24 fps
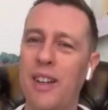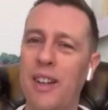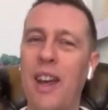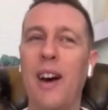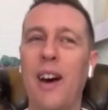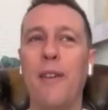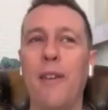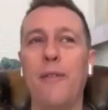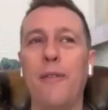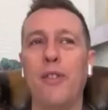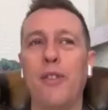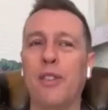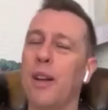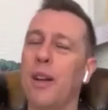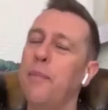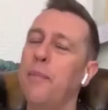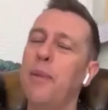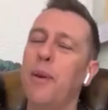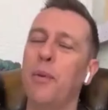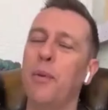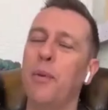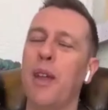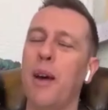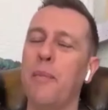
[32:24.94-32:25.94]
Now, for some
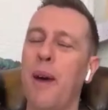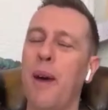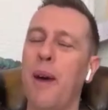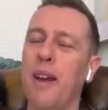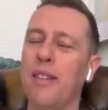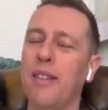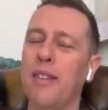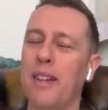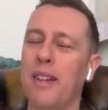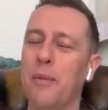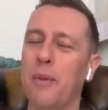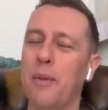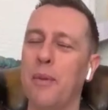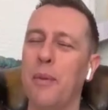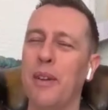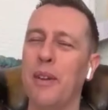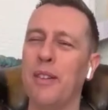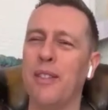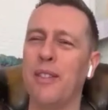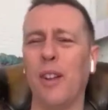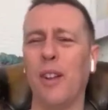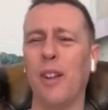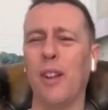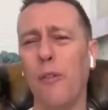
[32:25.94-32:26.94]
people, that may seem a
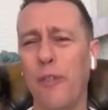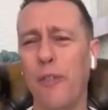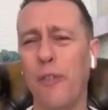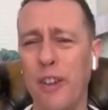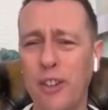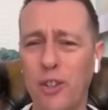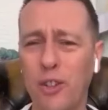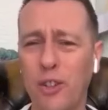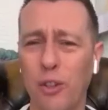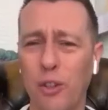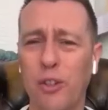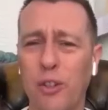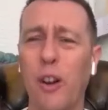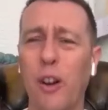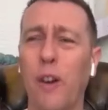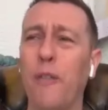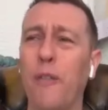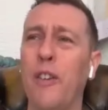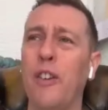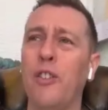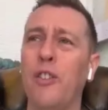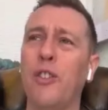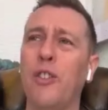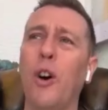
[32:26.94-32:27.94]
bit selfish or
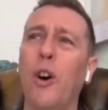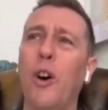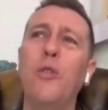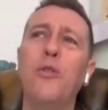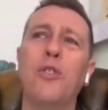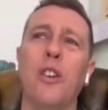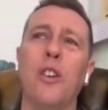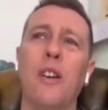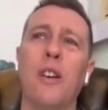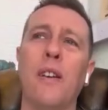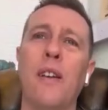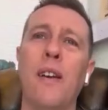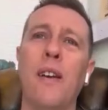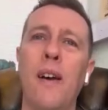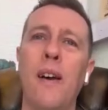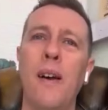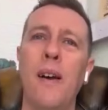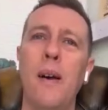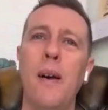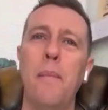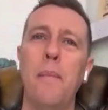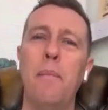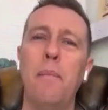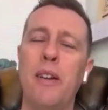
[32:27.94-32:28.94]
self-indulgent,
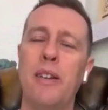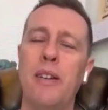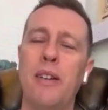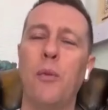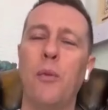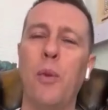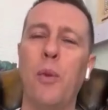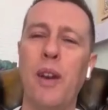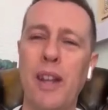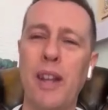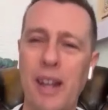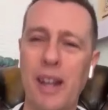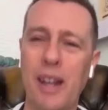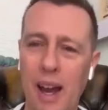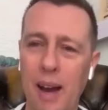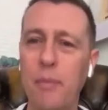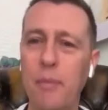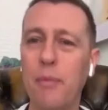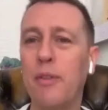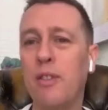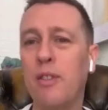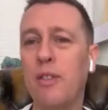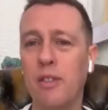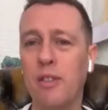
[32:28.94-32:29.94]
but when it
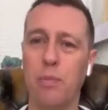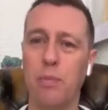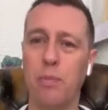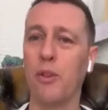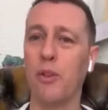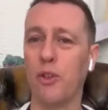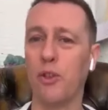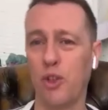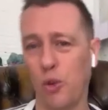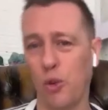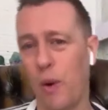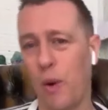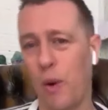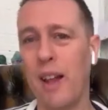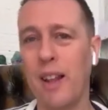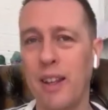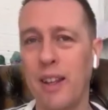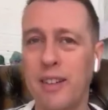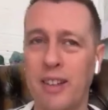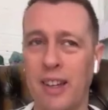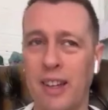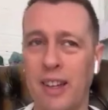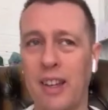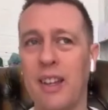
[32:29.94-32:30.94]
comes to
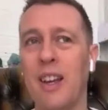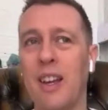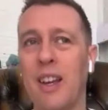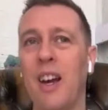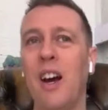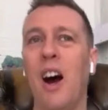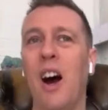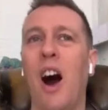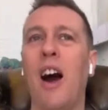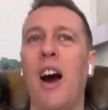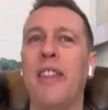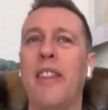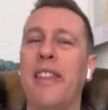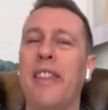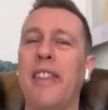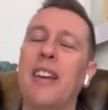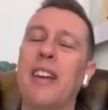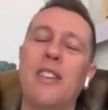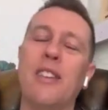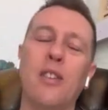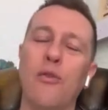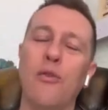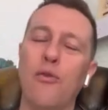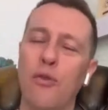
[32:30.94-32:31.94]
spirituality, I think
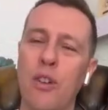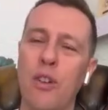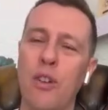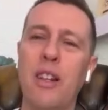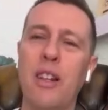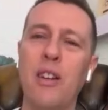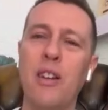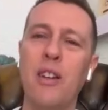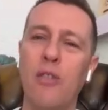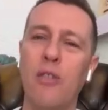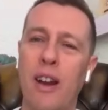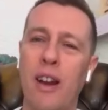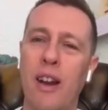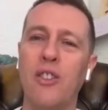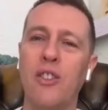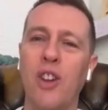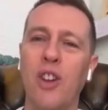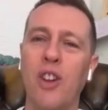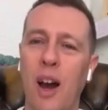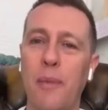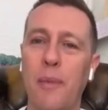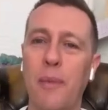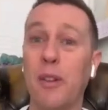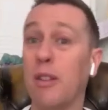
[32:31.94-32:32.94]
it's a really great
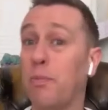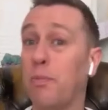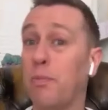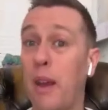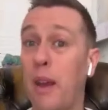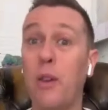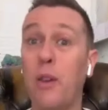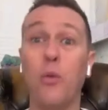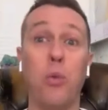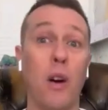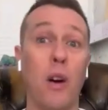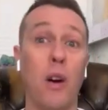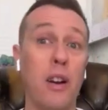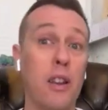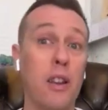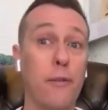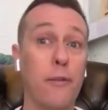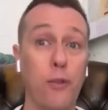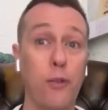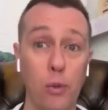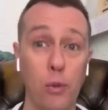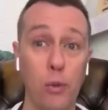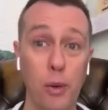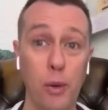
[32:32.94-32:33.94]
time to spend one of the
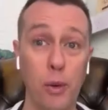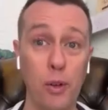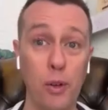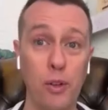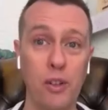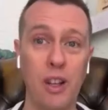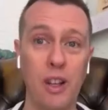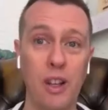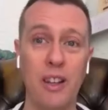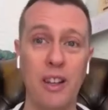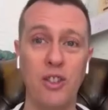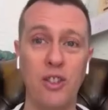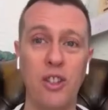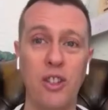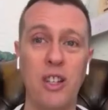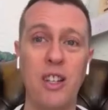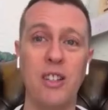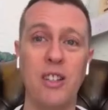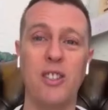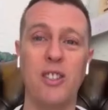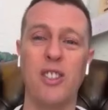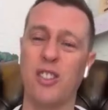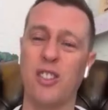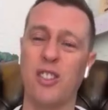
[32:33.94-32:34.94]
full moons each
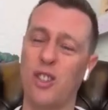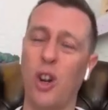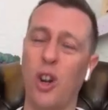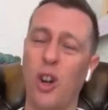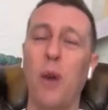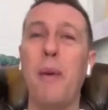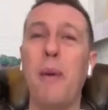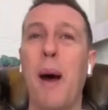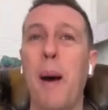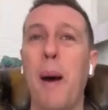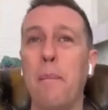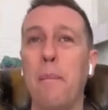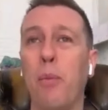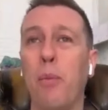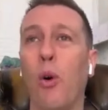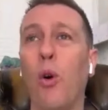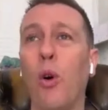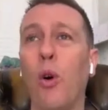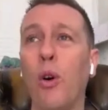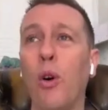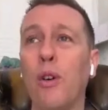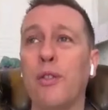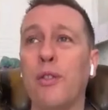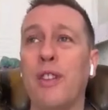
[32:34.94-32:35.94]
year to stop and
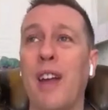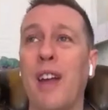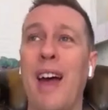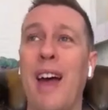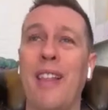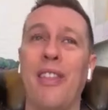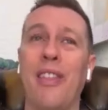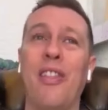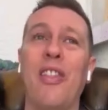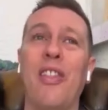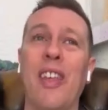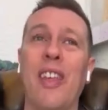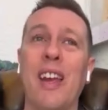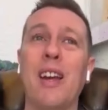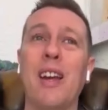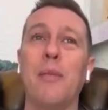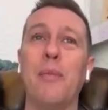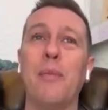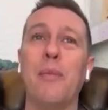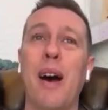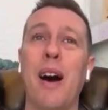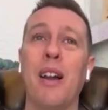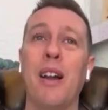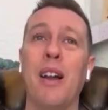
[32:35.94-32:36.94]
pause and think
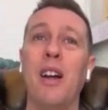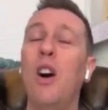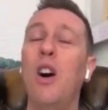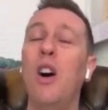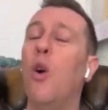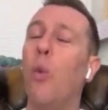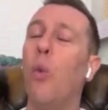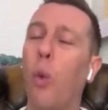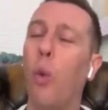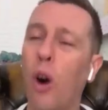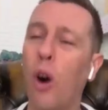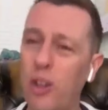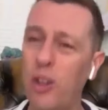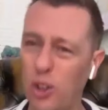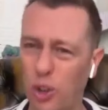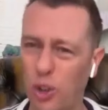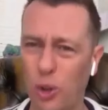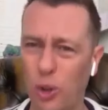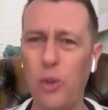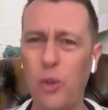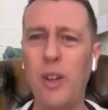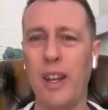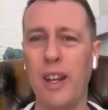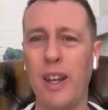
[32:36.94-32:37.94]
about what
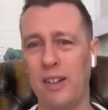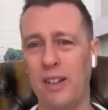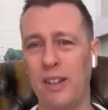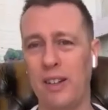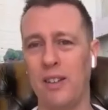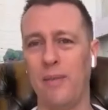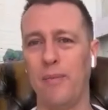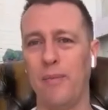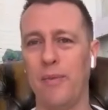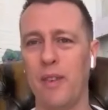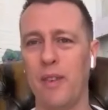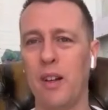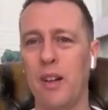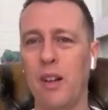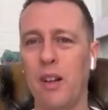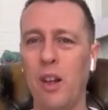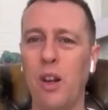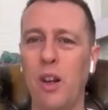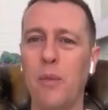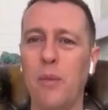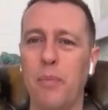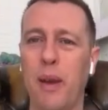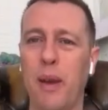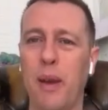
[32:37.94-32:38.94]
you need. A
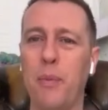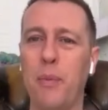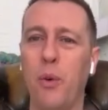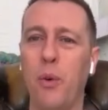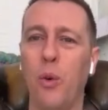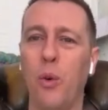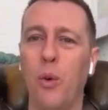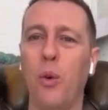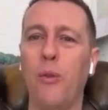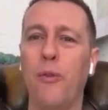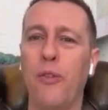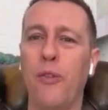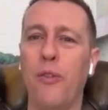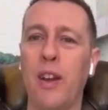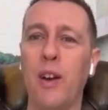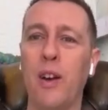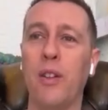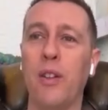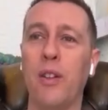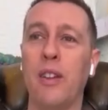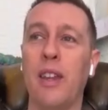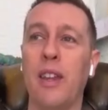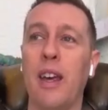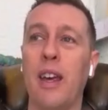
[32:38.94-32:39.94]
lot of people
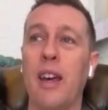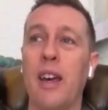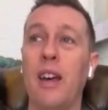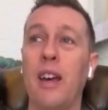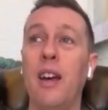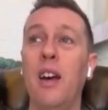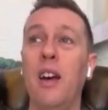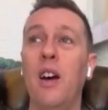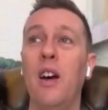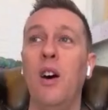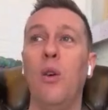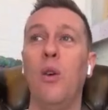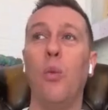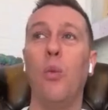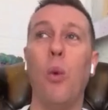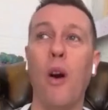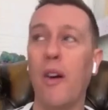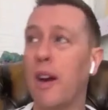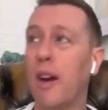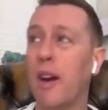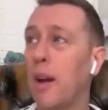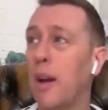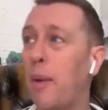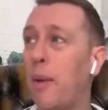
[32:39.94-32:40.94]
feel that they're
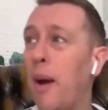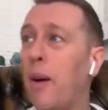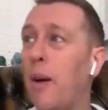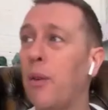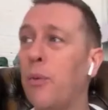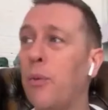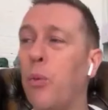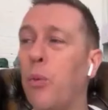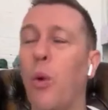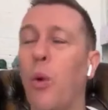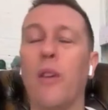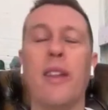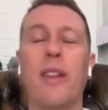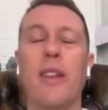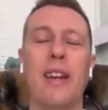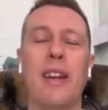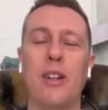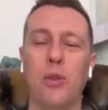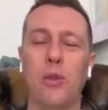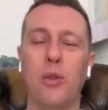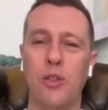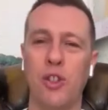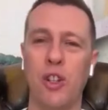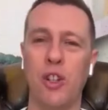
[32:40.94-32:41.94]
worrying about what they
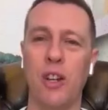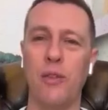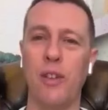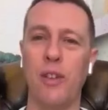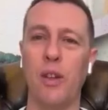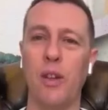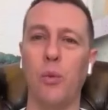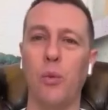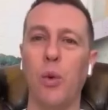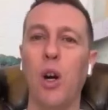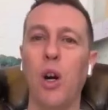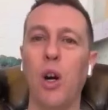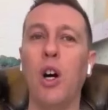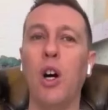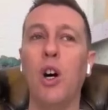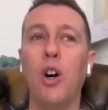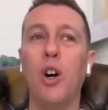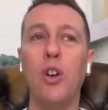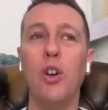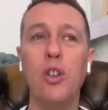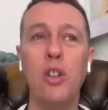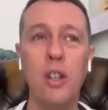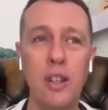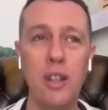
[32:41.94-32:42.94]
need to achieve in the
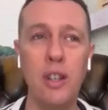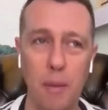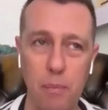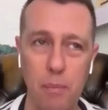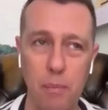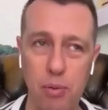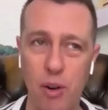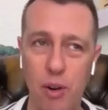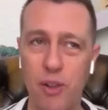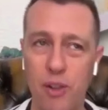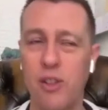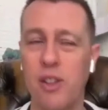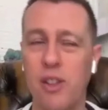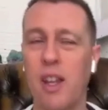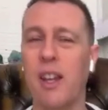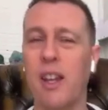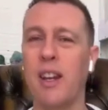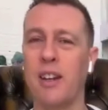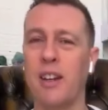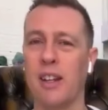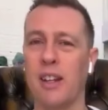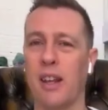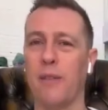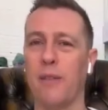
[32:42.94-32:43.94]
world, the impression they
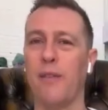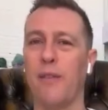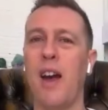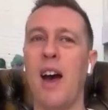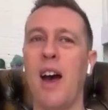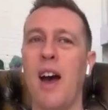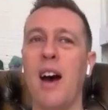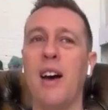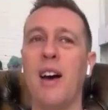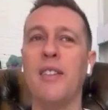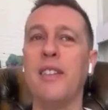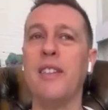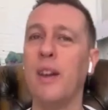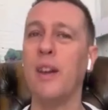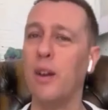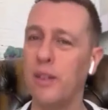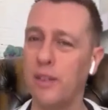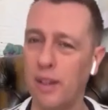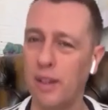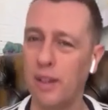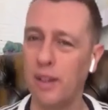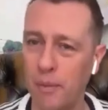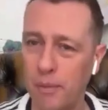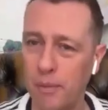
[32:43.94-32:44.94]
need to give out, that
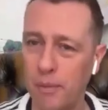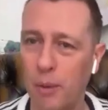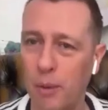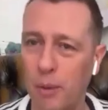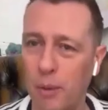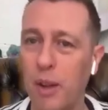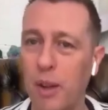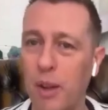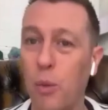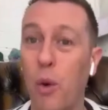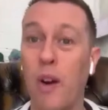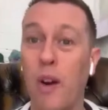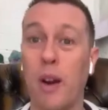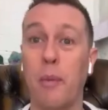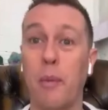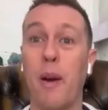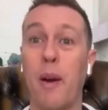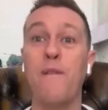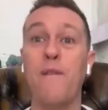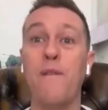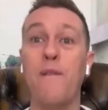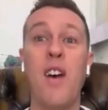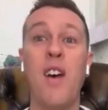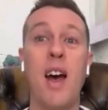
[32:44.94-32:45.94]
sometimes they're worrying
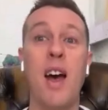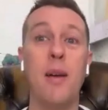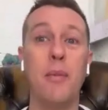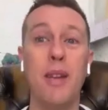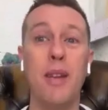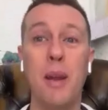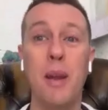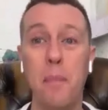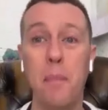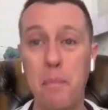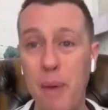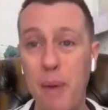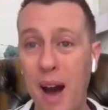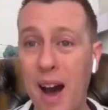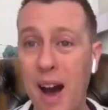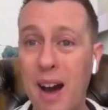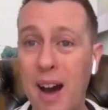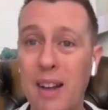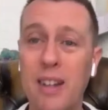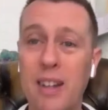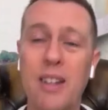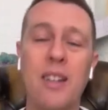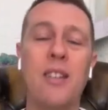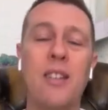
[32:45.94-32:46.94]
about family and
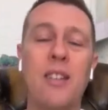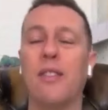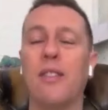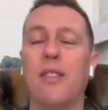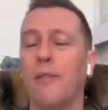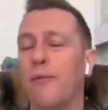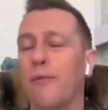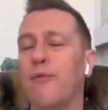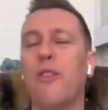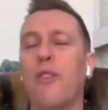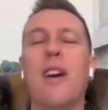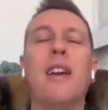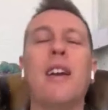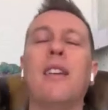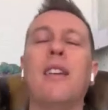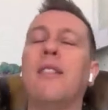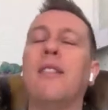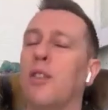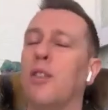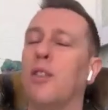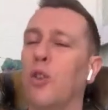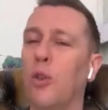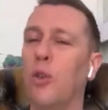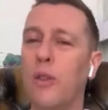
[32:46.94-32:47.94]
partners and
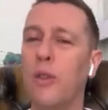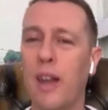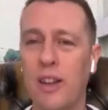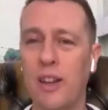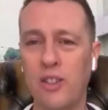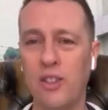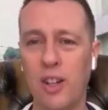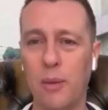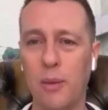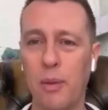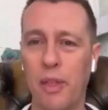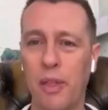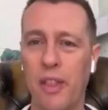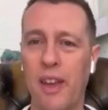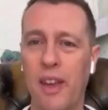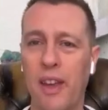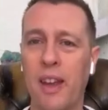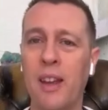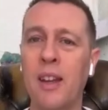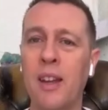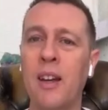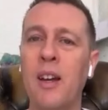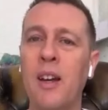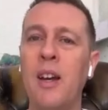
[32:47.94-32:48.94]
friends and all that type of
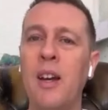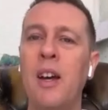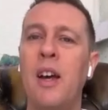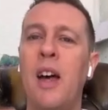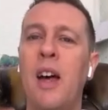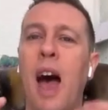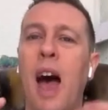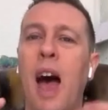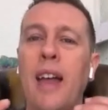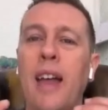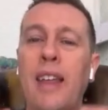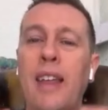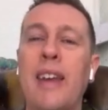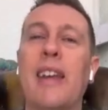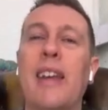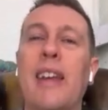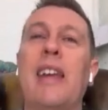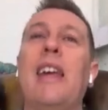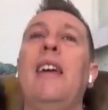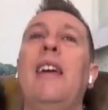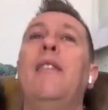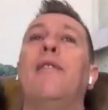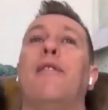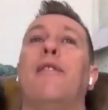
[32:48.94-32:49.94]
thing. And they
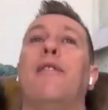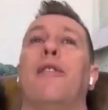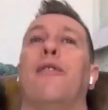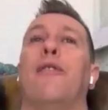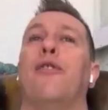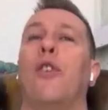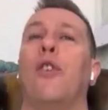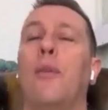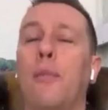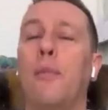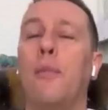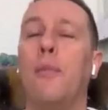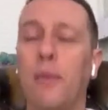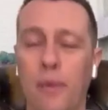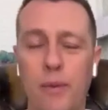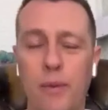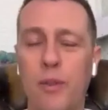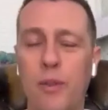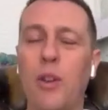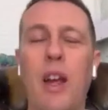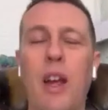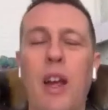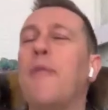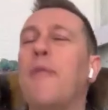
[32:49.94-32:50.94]
give from
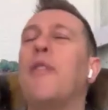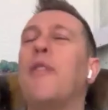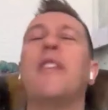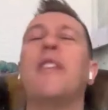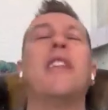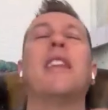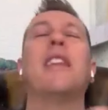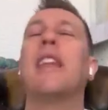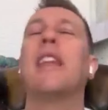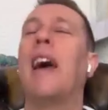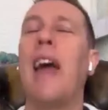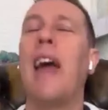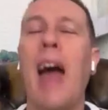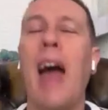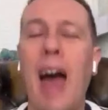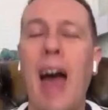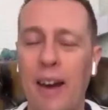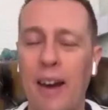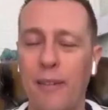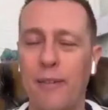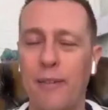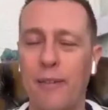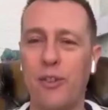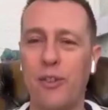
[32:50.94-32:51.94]
everything they
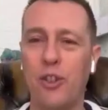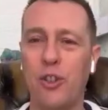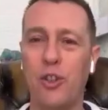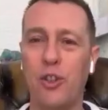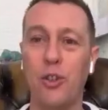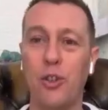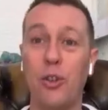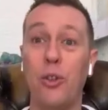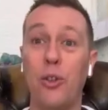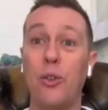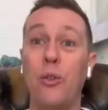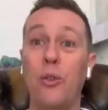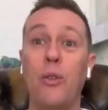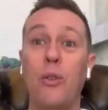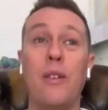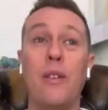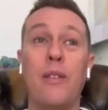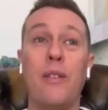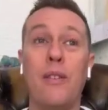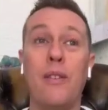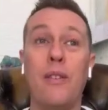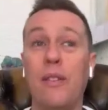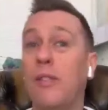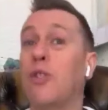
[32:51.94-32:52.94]
have to
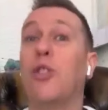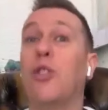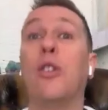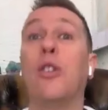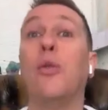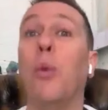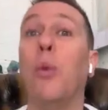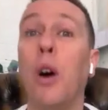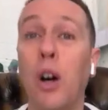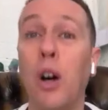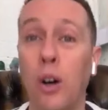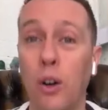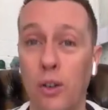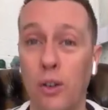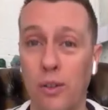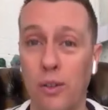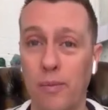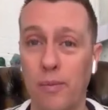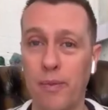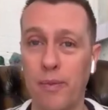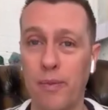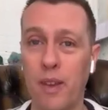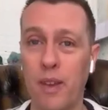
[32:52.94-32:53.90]
the world.